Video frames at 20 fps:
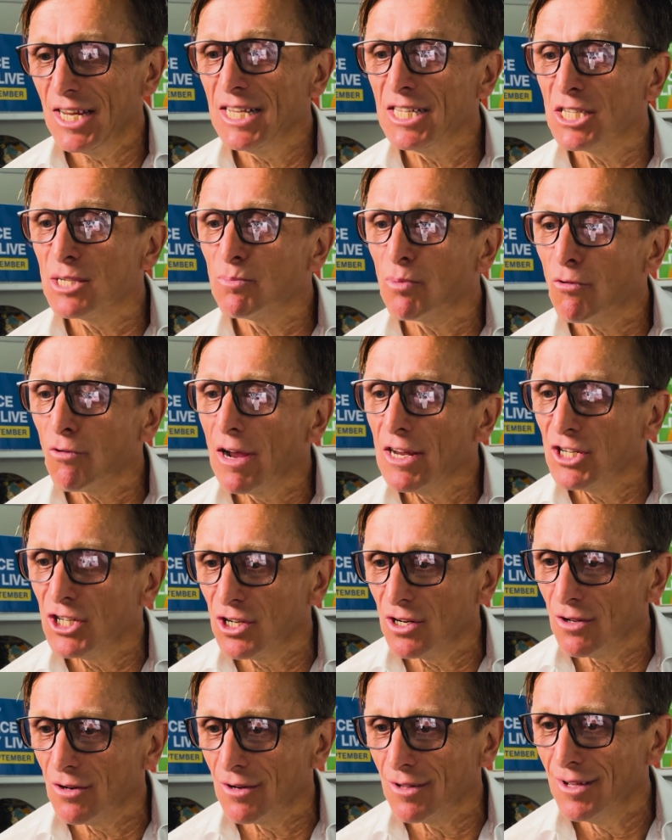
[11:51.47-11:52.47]

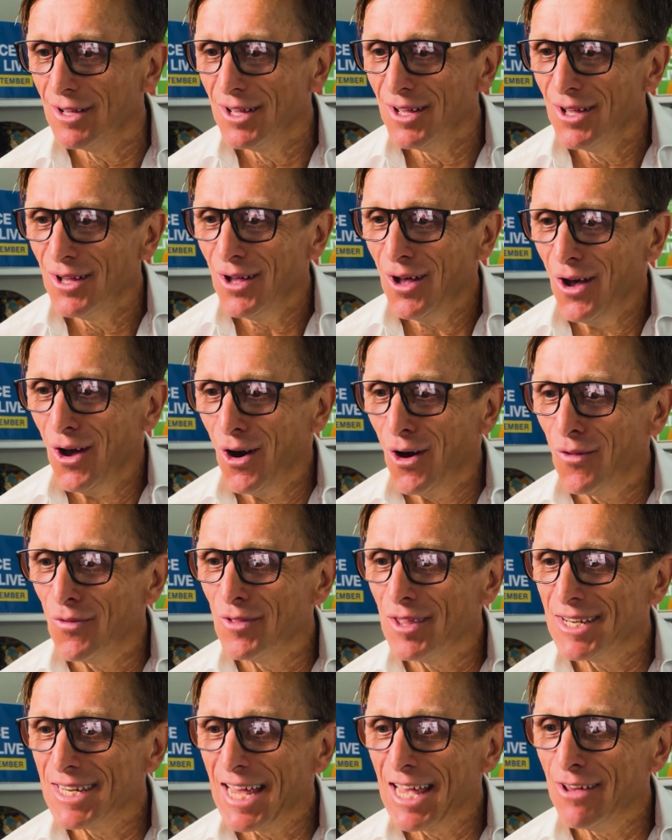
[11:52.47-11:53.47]
Inspirational on
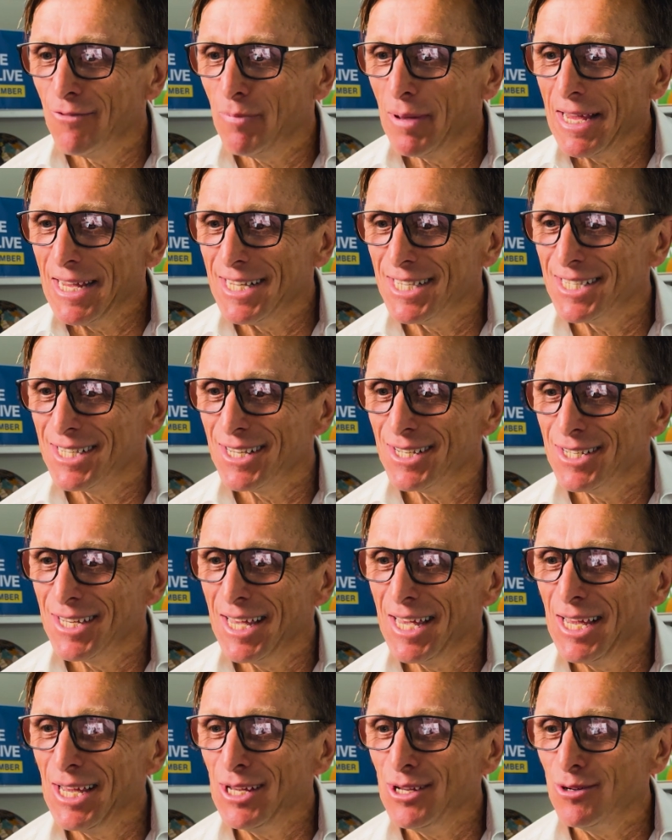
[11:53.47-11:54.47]
the Day of Peace to
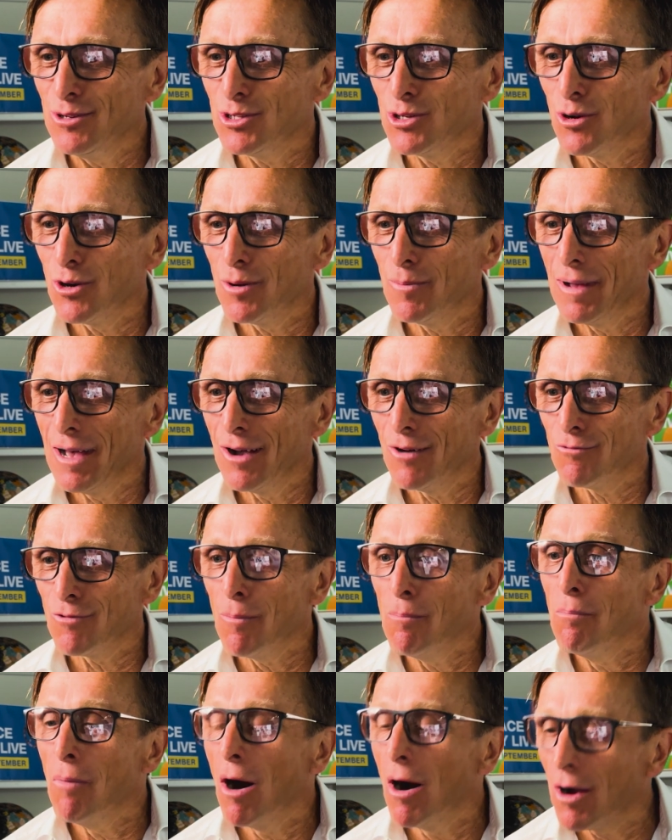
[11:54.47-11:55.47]
hear you talk about
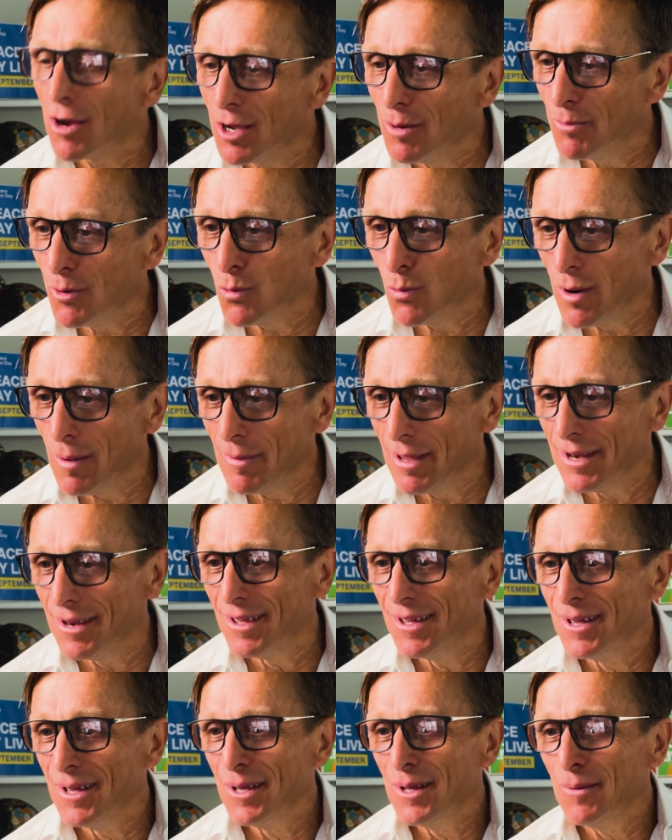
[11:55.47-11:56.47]
remarkable
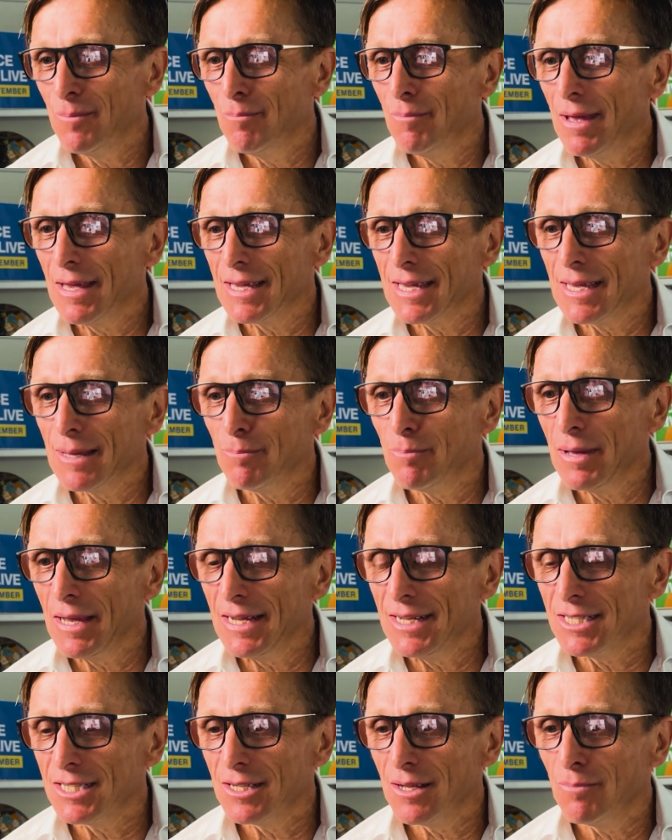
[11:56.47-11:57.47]
women making
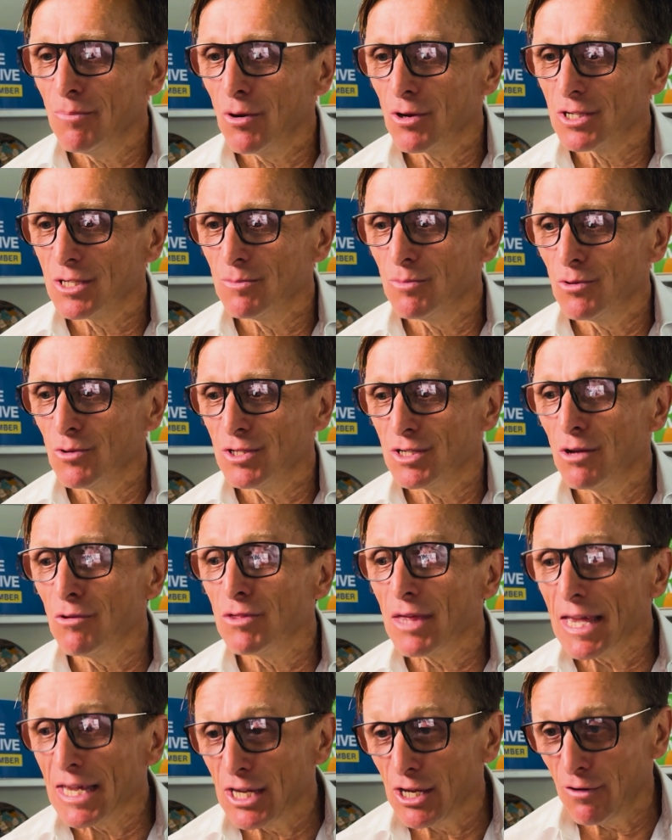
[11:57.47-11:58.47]
peace possible. So
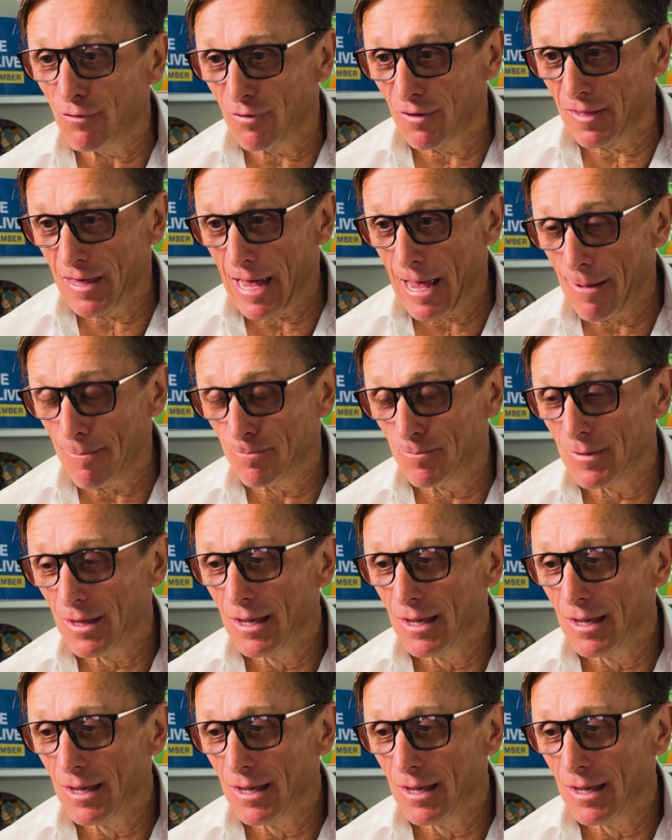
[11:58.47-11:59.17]
thank you for that.